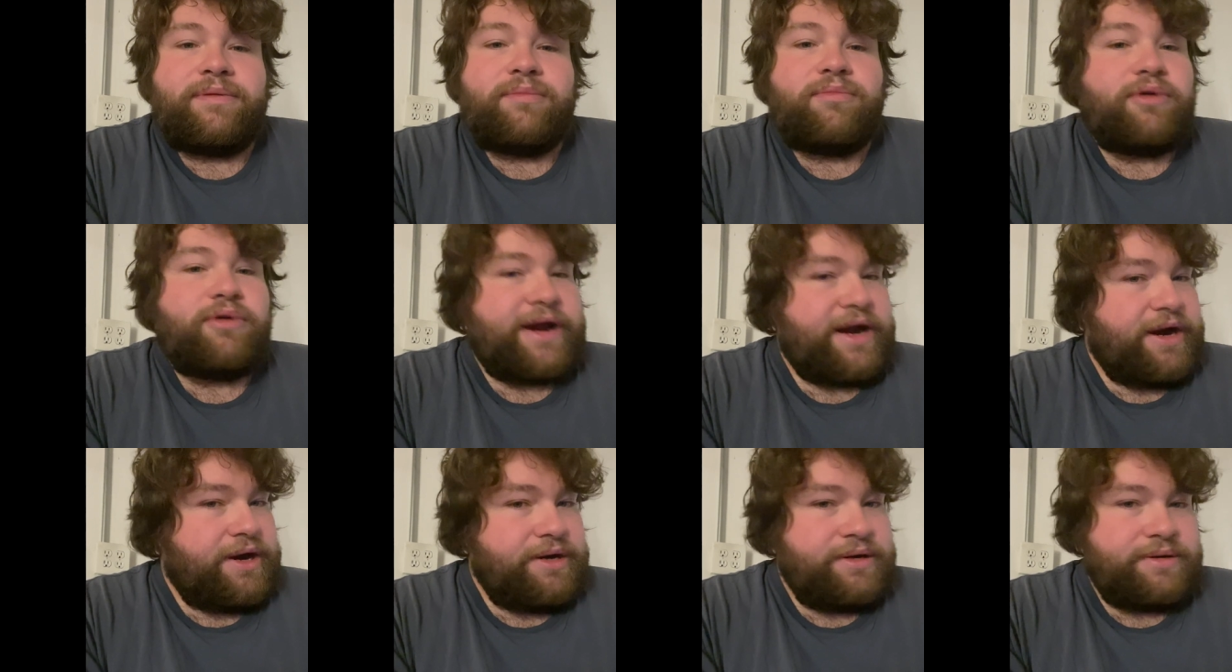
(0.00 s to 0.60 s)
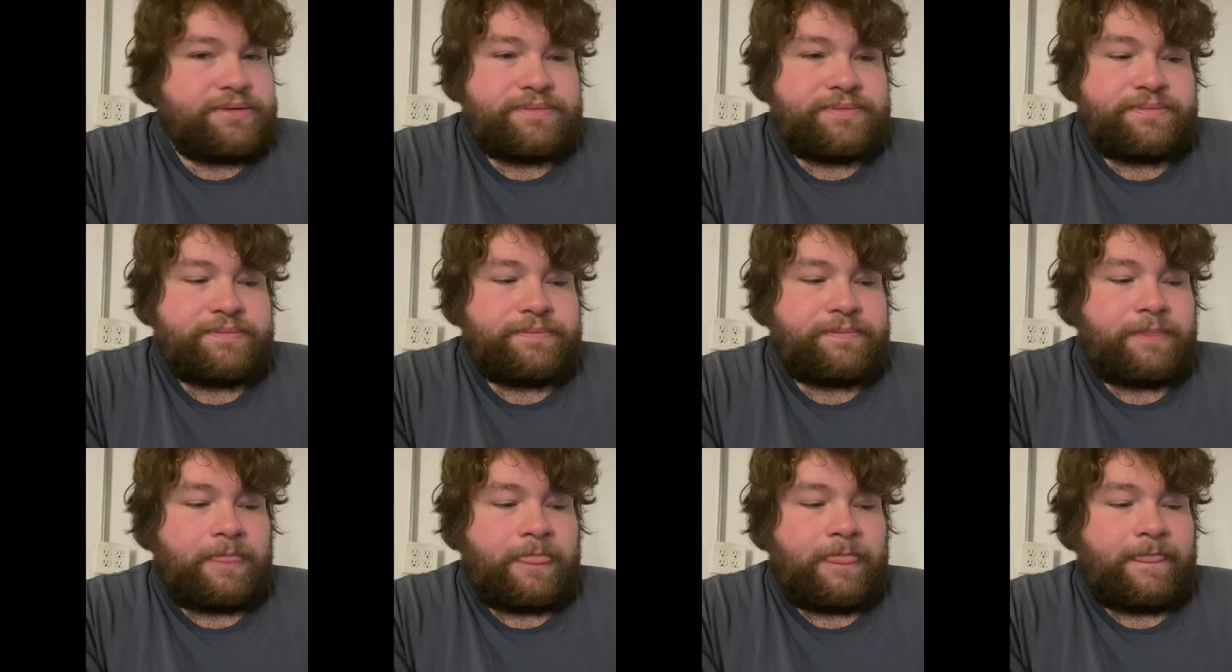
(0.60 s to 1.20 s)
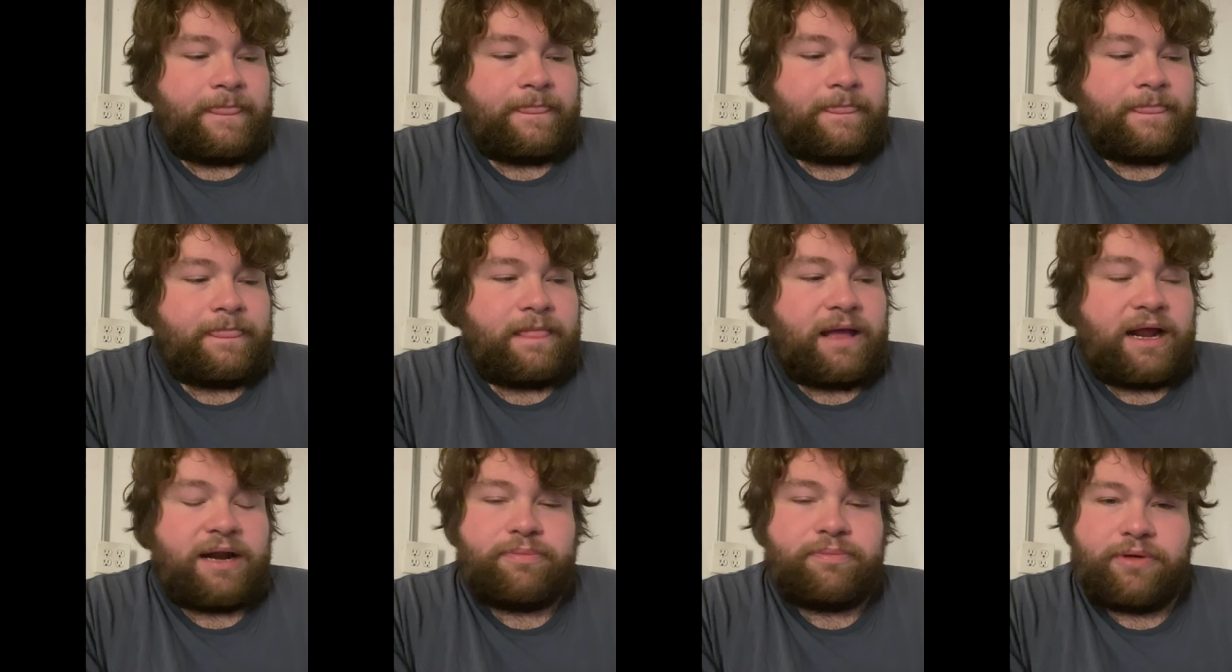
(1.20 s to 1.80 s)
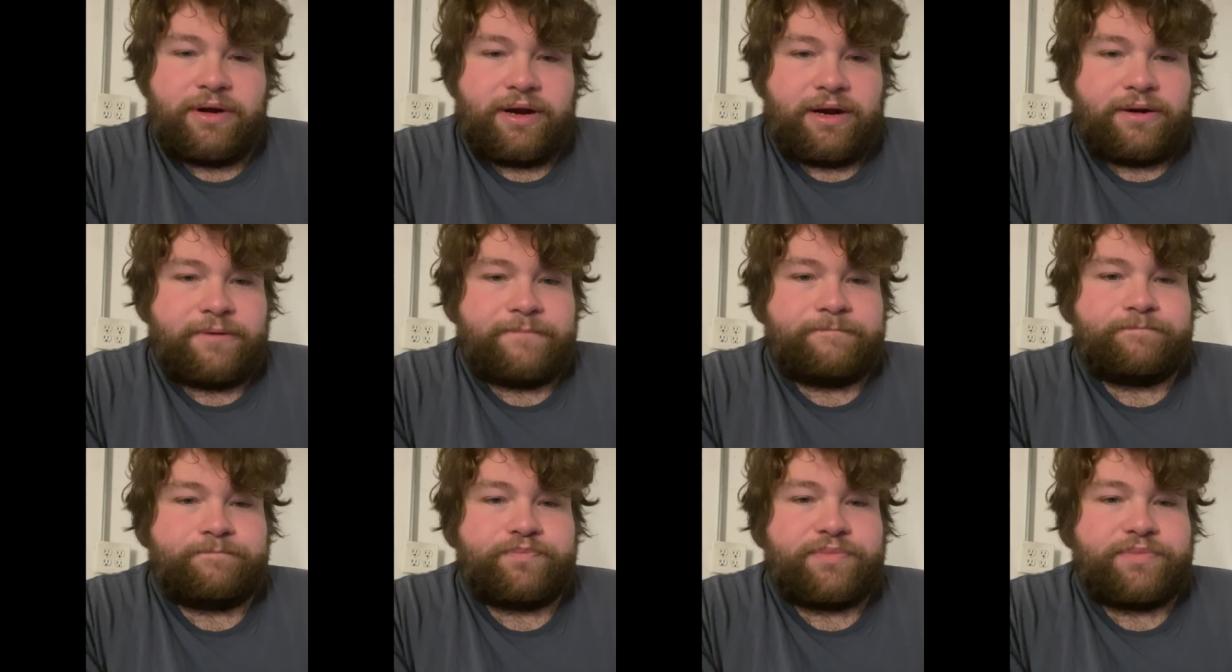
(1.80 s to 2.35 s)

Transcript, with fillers: prayer, a lot of prayer.